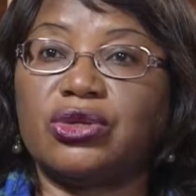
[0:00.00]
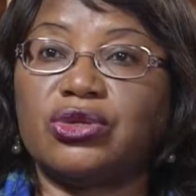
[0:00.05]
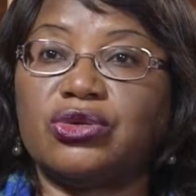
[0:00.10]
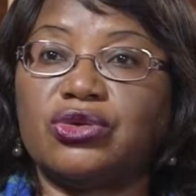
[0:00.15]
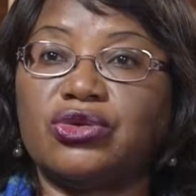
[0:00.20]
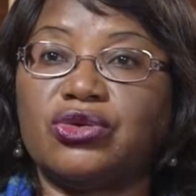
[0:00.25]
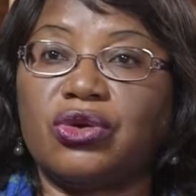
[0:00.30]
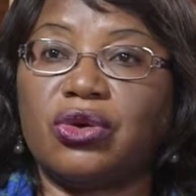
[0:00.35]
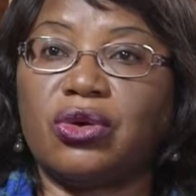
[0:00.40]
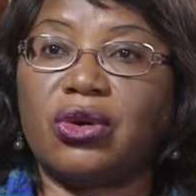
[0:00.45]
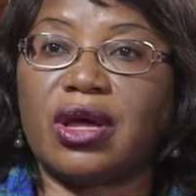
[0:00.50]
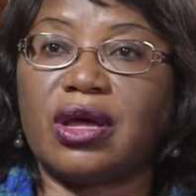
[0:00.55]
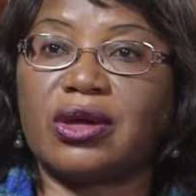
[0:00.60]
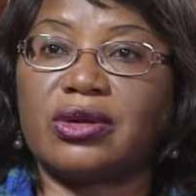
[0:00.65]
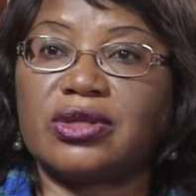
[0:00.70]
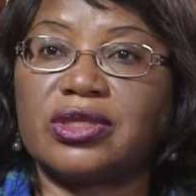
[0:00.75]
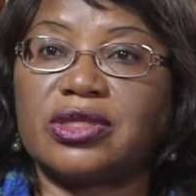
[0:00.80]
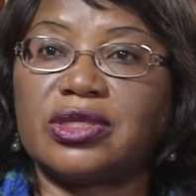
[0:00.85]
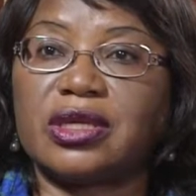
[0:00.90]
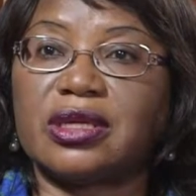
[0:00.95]
to draw
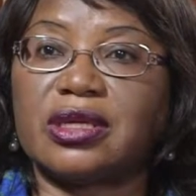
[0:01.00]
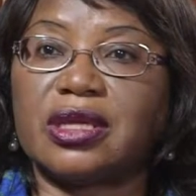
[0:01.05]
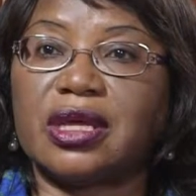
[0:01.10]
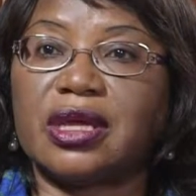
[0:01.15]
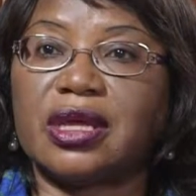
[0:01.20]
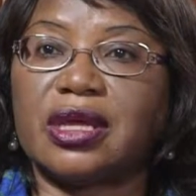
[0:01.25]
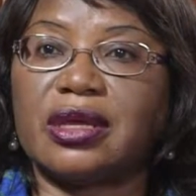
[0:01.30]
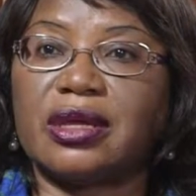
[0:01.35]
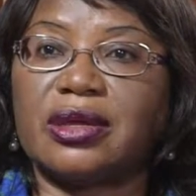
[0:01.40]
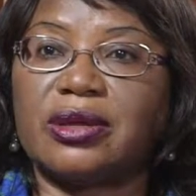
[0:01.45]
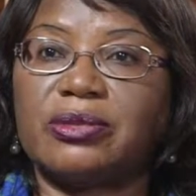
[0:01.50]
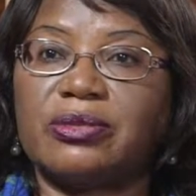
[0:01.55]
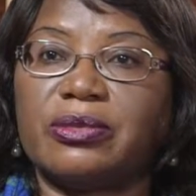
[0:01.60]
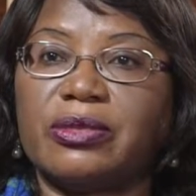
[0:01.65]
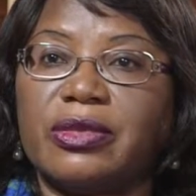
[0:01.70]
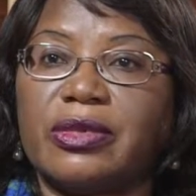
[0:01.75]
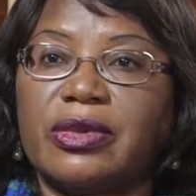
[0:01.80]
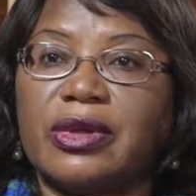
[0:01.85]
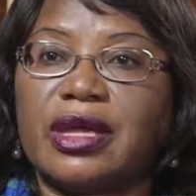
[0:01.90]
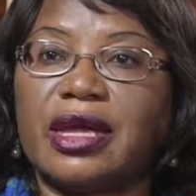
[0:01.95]
out
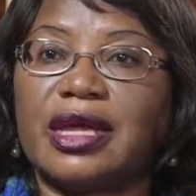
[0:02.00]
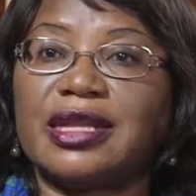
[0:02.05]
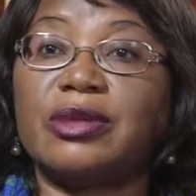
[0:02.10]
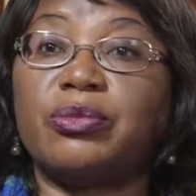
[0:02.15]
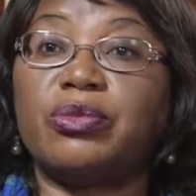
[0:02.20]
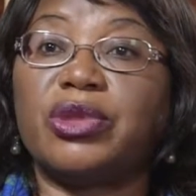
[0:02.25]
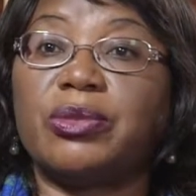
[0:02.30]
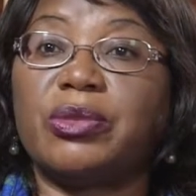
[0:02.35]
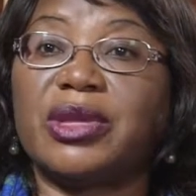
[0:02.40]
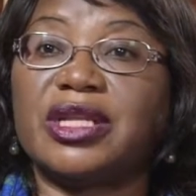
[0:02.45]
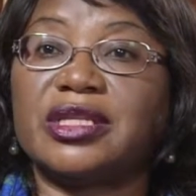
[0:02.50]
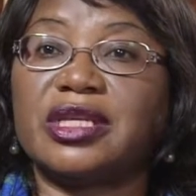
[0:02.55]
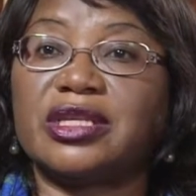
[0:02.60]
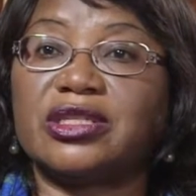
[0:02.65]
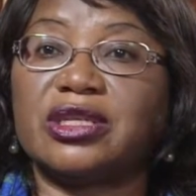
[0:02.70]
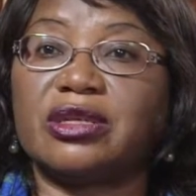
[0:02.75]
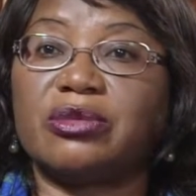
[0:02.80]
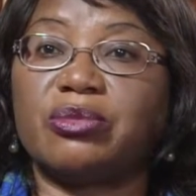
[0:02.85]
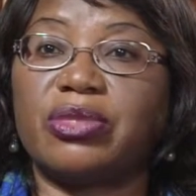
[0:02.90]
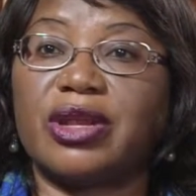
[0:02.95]
an
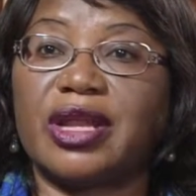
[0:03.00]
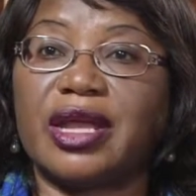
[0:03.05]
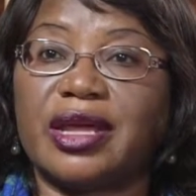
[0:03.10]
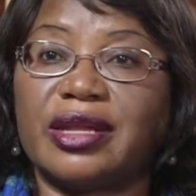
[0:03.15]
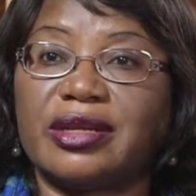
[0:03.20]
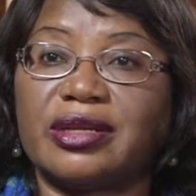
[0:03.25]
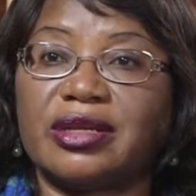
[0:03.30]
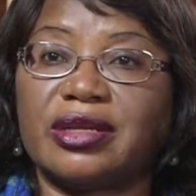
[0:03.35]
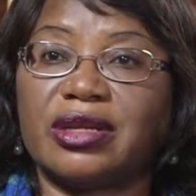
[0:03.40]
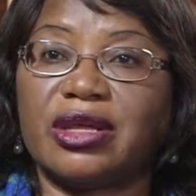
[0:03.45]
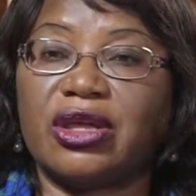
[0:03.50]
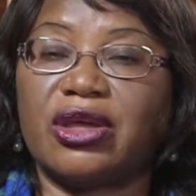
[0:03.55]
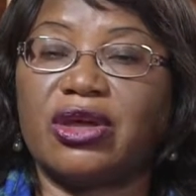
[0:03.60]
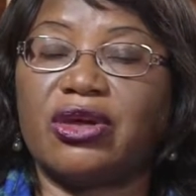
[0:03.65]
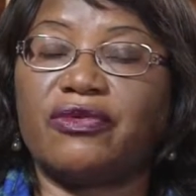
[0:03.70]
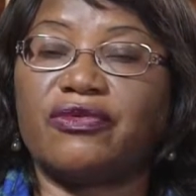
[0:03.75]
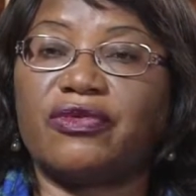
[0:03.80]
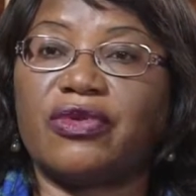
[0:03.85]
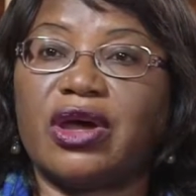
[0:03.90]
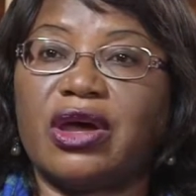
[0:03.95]
implementation plan
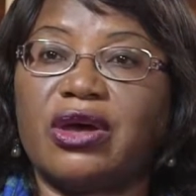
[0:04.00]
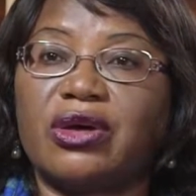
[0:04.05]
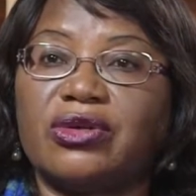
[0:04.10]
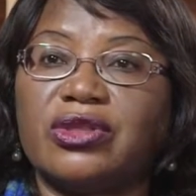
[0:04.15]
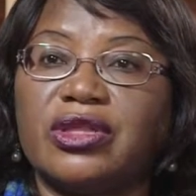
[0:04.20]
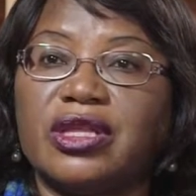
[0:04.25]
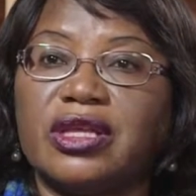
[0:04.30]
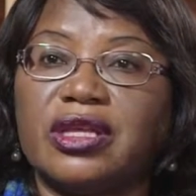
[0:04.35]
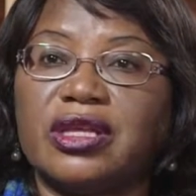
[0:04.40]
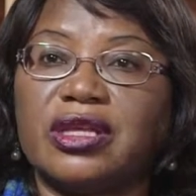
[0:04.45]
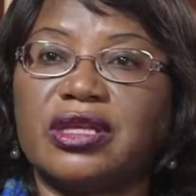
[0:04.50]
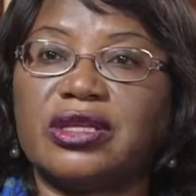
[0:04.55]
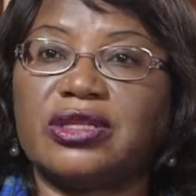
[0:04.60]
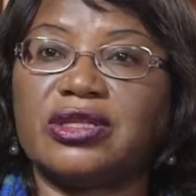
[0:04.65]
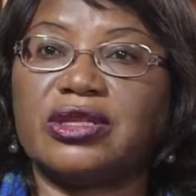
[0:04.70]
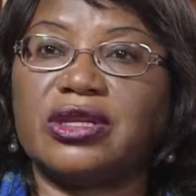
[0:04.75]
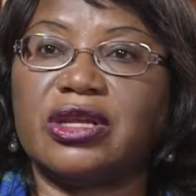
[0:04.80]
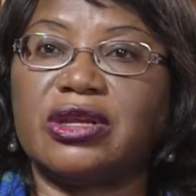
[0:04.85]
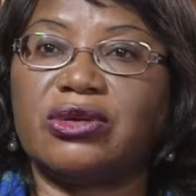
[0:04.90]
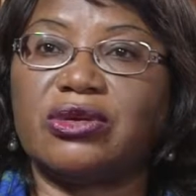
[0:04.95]
for how the
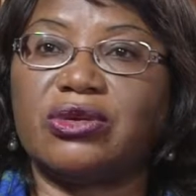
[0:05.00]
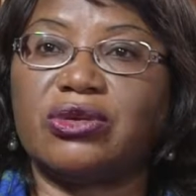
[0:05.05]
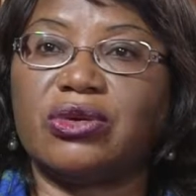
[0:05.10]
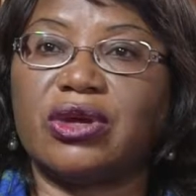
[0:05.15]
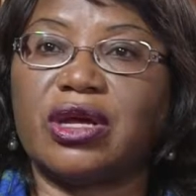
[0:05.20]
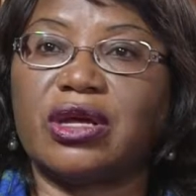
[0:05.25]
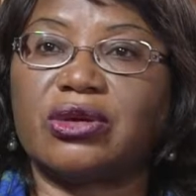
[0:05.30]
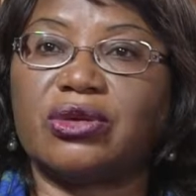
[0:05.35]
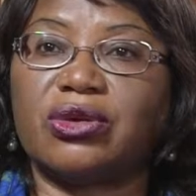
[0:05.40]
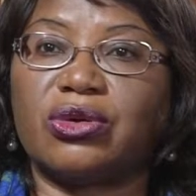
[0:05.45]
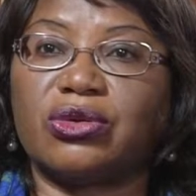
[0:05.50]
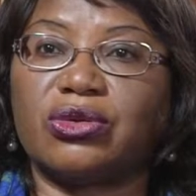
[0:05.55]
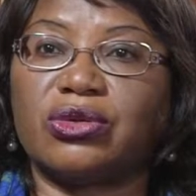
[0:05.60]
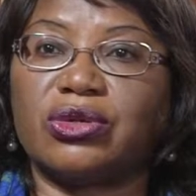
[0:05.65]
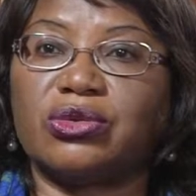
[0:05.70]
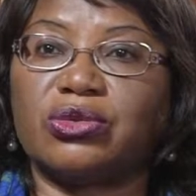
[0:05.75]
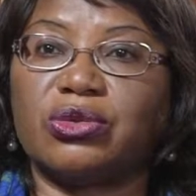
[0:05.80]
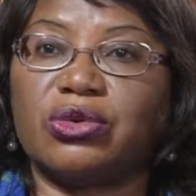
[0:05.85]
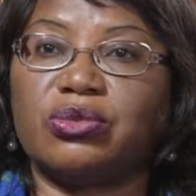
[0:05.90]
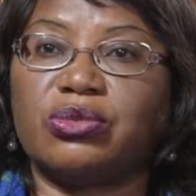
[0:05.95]
Denarau
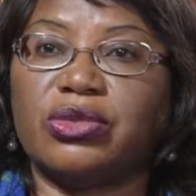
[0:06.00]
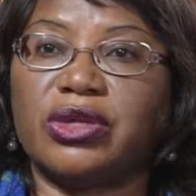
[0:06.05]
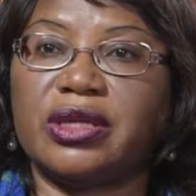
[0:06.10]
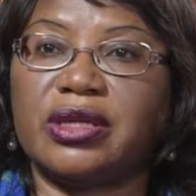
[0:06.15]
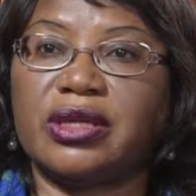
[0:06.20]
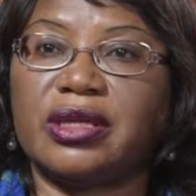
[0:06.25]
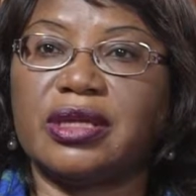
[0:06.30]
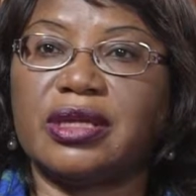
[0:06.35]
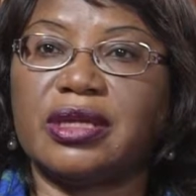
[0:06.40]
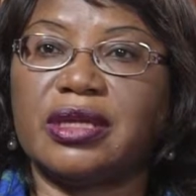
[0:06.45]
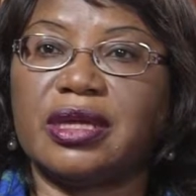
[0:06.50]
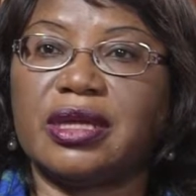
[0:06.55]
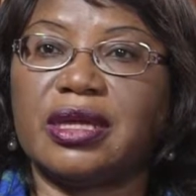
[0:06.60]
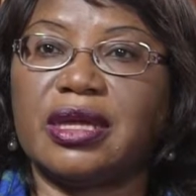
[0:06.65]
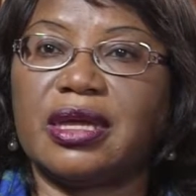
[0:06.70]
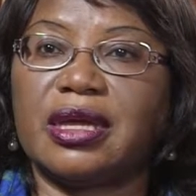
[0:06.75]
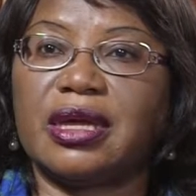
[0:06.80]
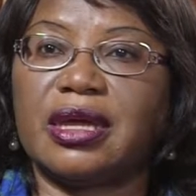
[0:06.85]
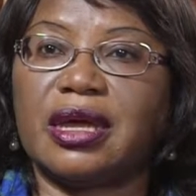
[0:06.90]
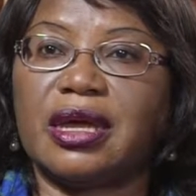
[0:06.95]
Accord will be
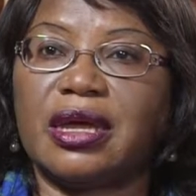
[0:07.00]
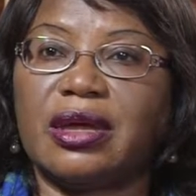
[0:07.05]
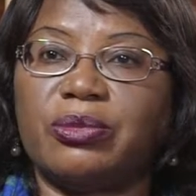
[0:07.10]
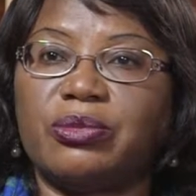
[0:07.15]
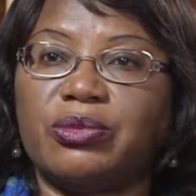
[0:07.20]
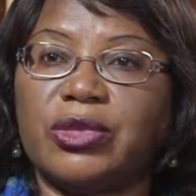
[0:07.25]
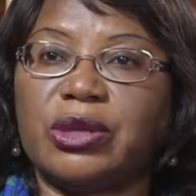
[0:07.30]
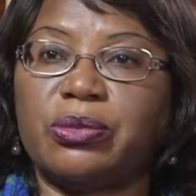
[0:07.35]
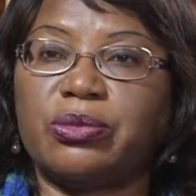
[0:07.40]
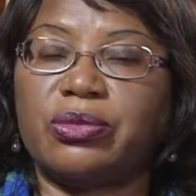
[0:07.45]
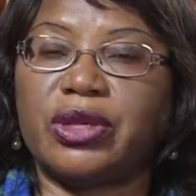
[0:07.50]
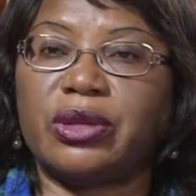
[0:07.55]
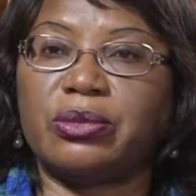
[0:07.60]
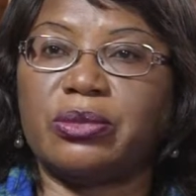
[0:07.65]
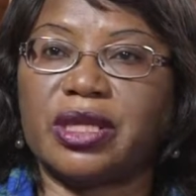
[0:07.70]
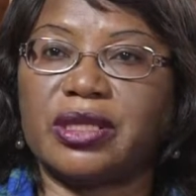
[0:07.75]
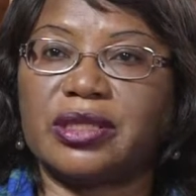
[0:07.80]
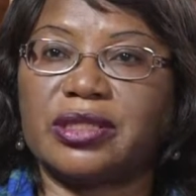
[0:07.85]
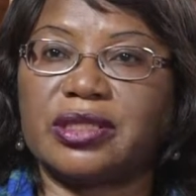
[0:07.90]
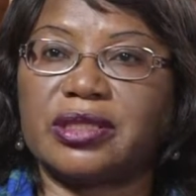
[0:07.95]

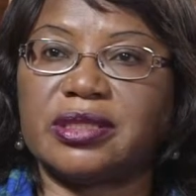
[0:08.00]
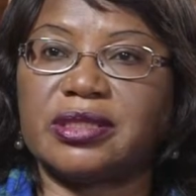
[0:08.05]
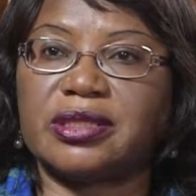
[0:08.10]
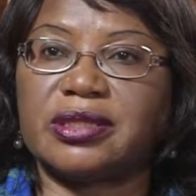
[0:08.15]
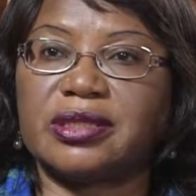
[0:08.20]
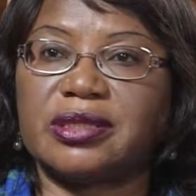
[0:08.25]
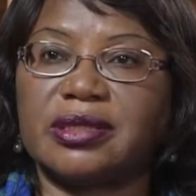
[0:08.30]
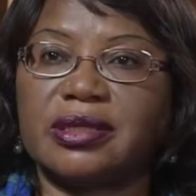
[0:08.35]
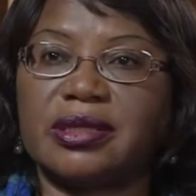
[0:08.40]
implemented.